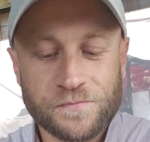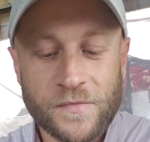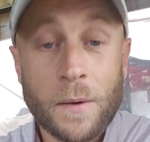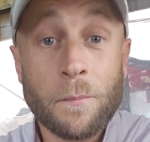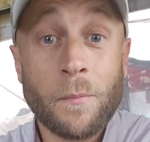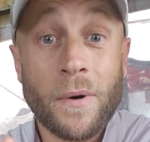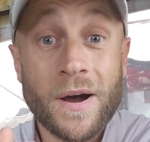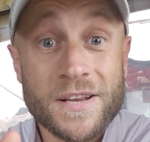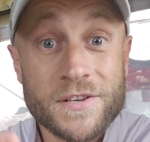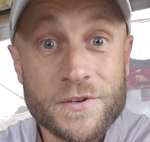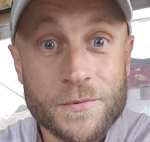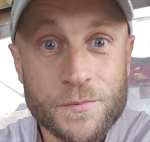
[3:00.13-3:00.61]

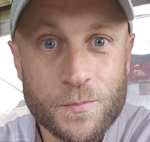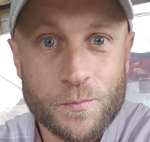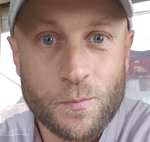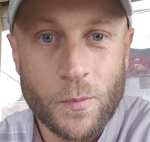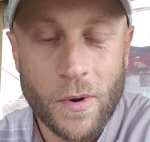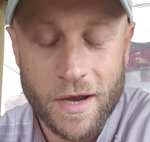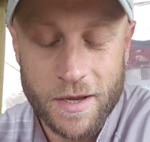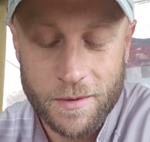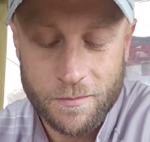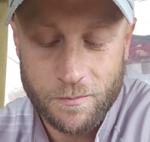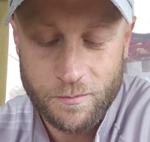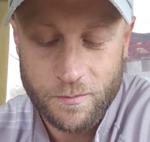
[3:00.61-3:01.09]

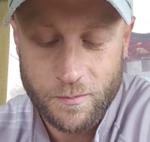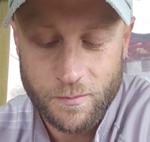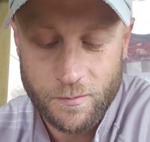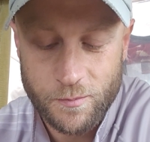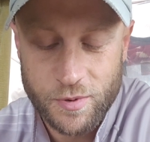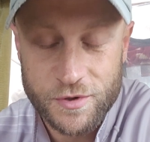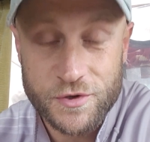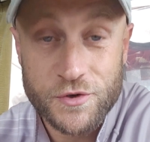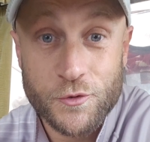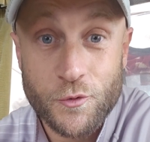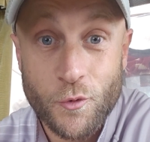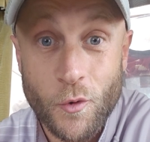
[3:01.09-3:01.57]
might
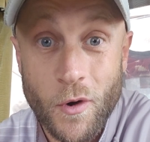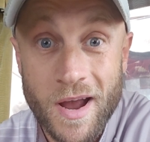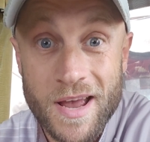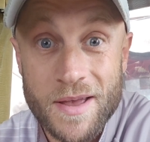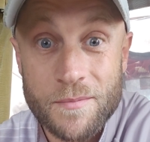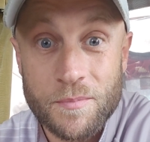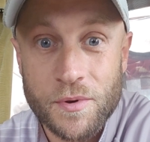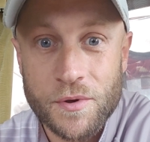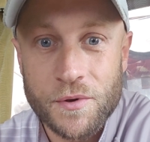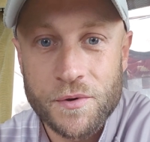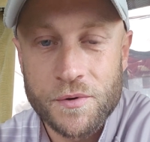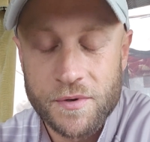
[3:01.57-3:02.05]

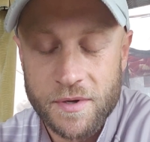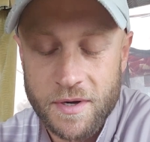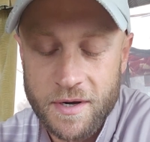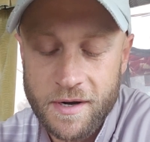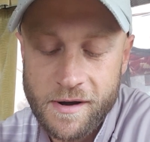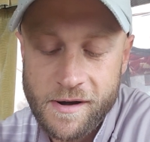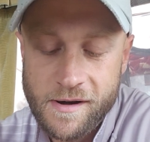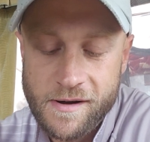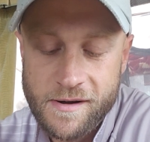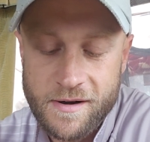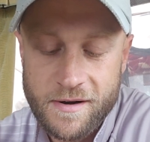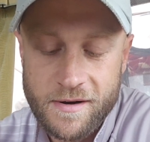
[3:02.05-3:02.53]
prescribe you.
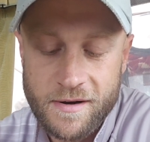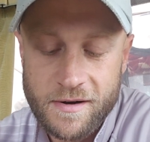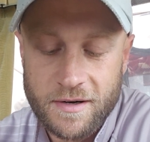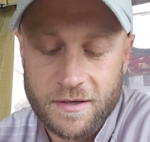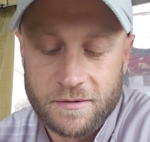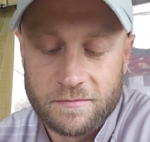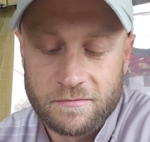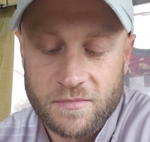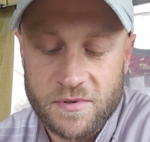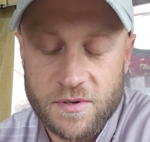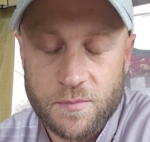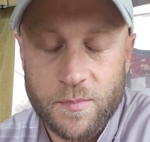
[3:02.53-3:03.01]

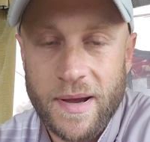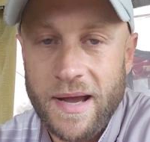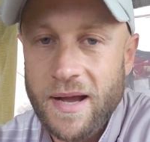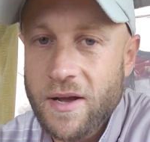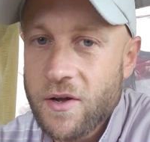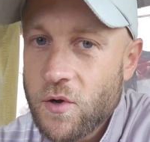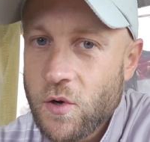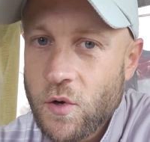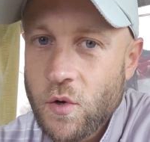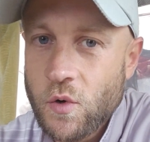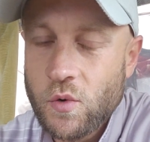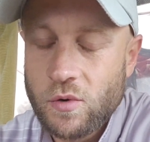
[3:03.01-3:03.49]

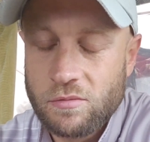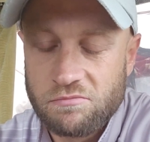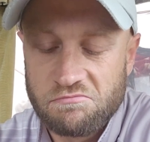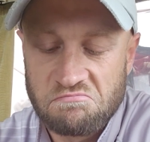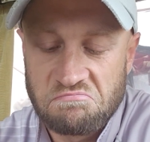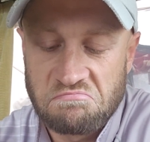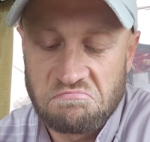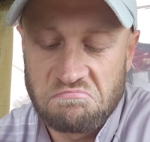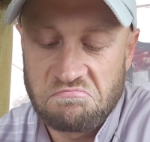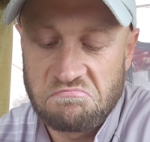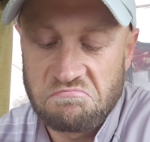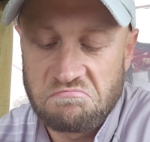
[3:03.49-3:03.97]
Tobacco
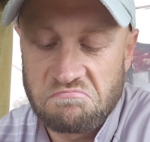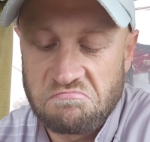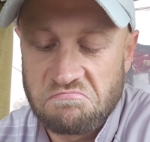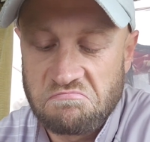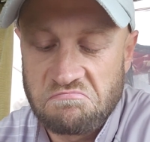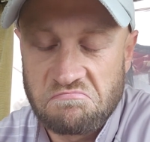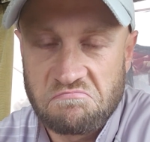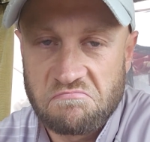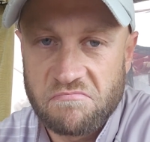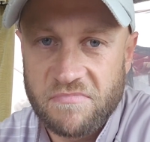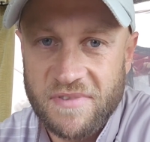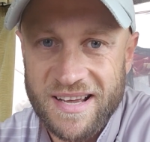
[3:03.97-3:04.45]

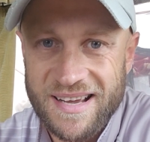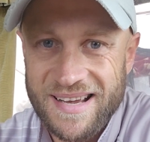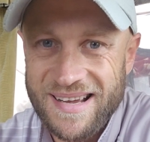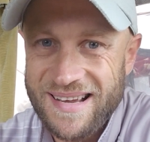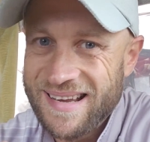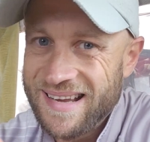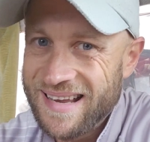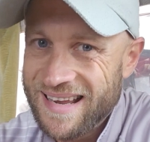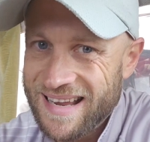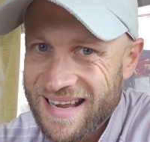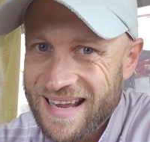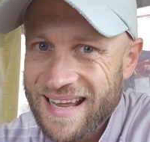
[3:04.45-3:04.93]

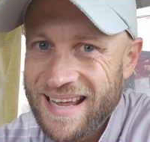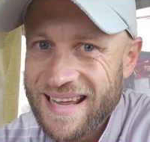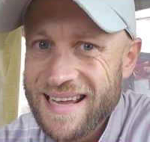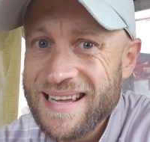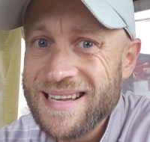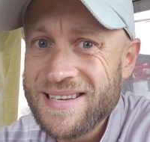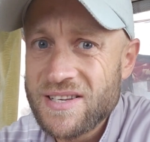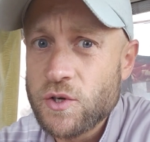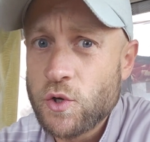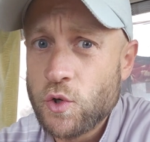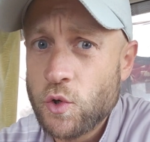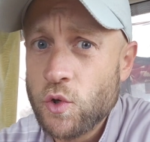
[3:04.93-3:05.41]

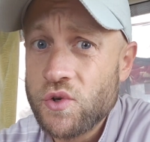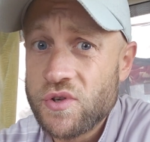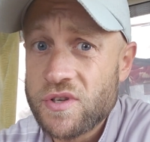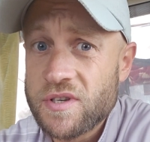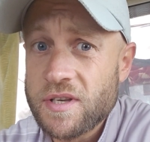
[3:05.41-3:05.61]
is a good